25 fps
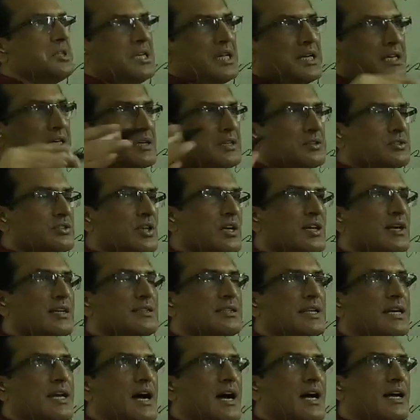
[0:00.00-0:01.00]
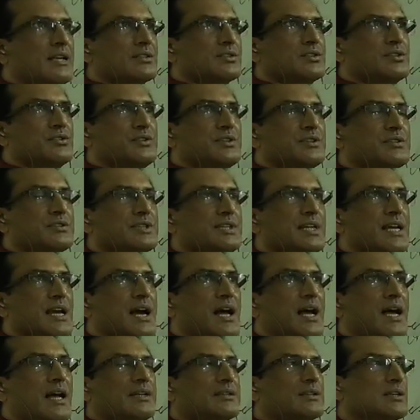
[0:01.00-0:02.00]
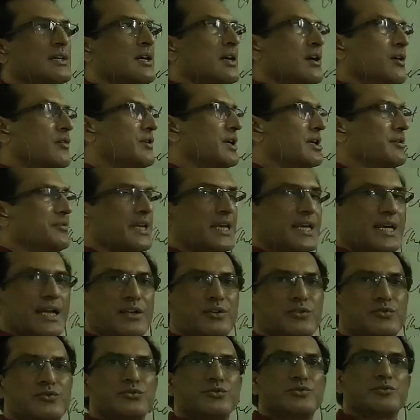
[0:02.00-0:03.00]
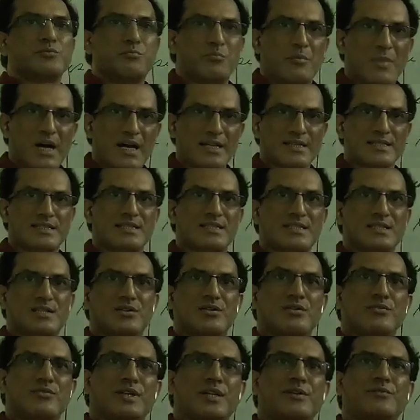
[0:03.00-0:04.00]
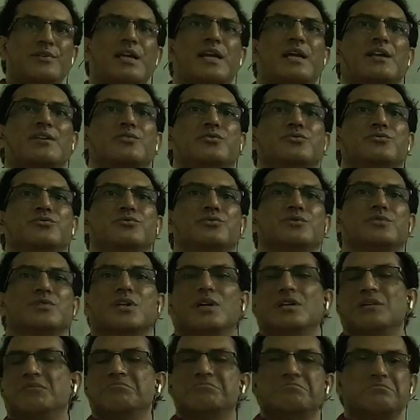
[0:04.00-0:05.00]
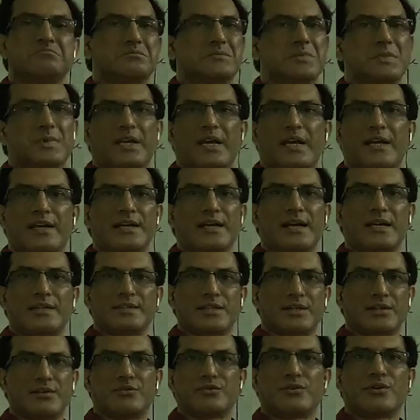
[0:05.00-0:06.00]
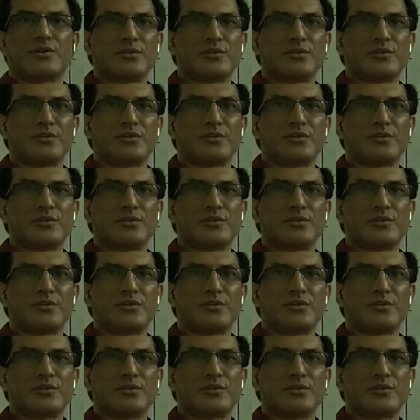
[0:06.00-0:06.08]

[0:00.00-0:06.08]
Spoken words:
like students they are, well, we can use must, well, we can use any other,